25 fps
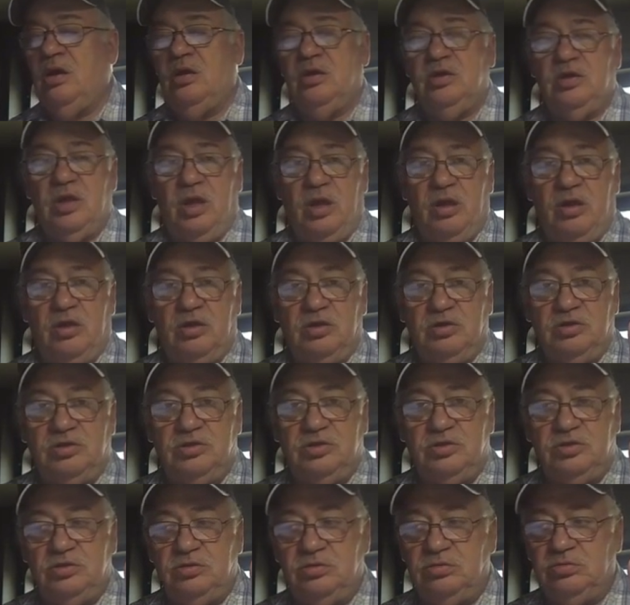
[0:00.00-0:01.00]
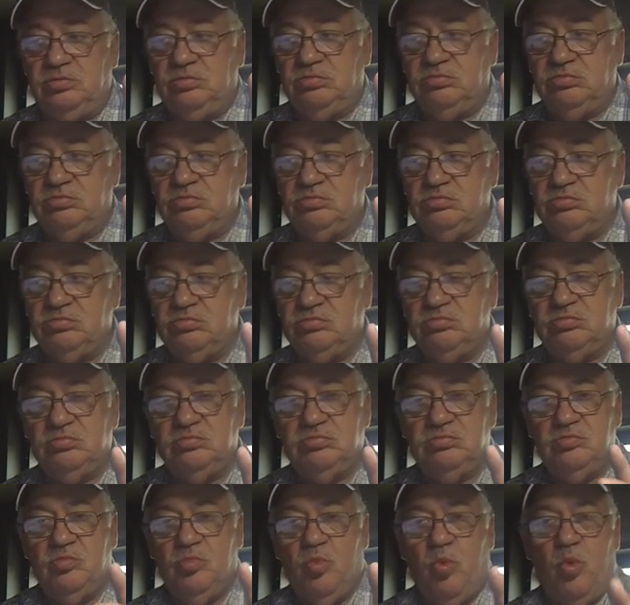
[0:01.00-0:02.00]
There's
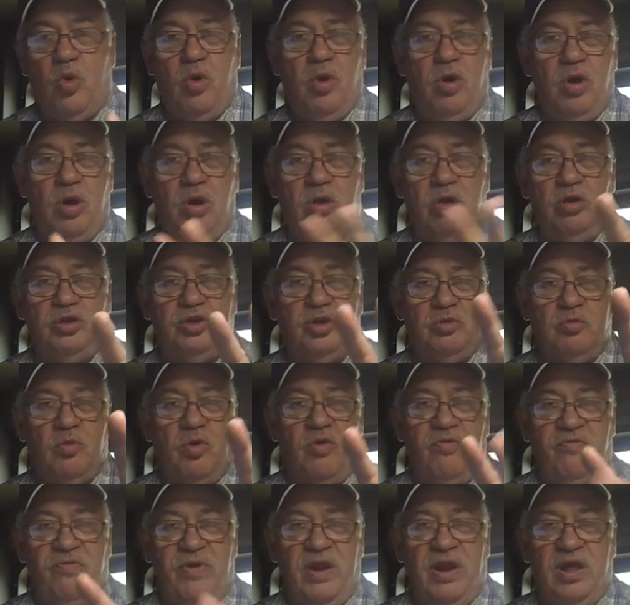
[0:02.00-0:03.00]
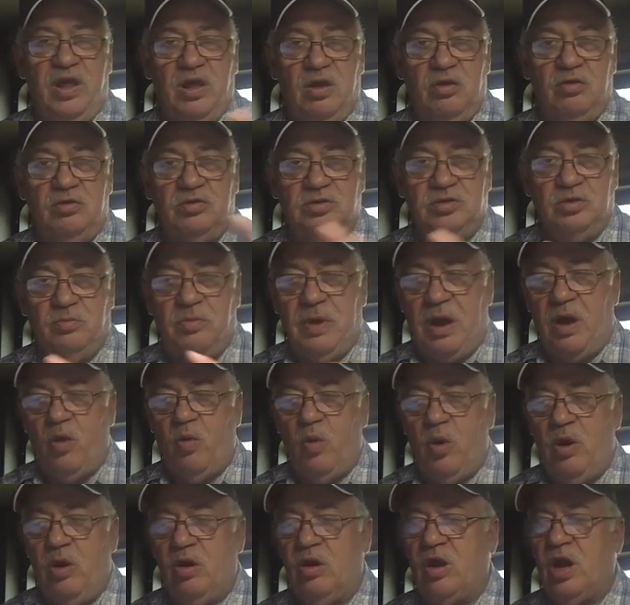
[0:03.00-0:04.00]
1 or 2 more videos about
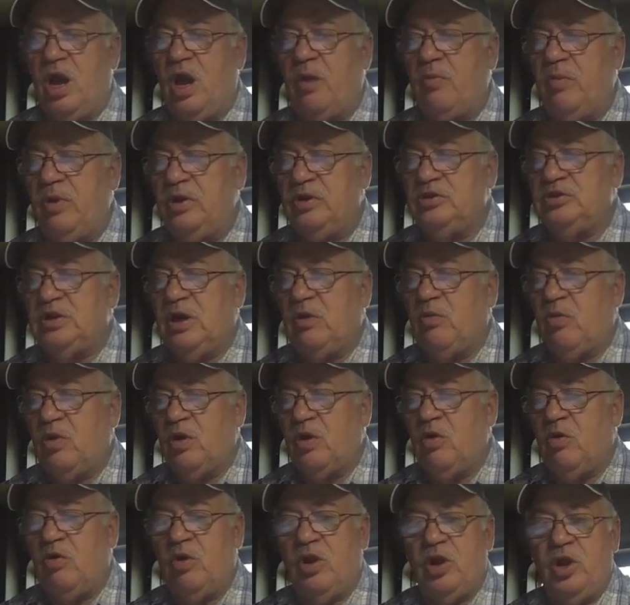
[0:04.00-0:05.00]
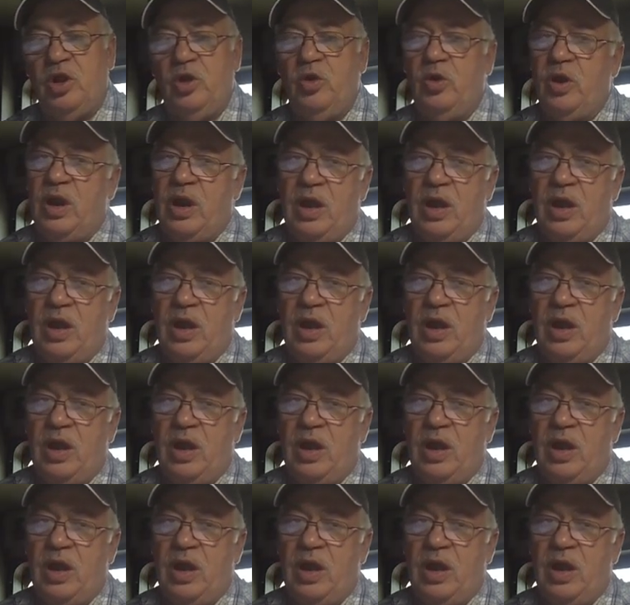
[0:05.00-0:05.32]
Wel Companies that we're going to do,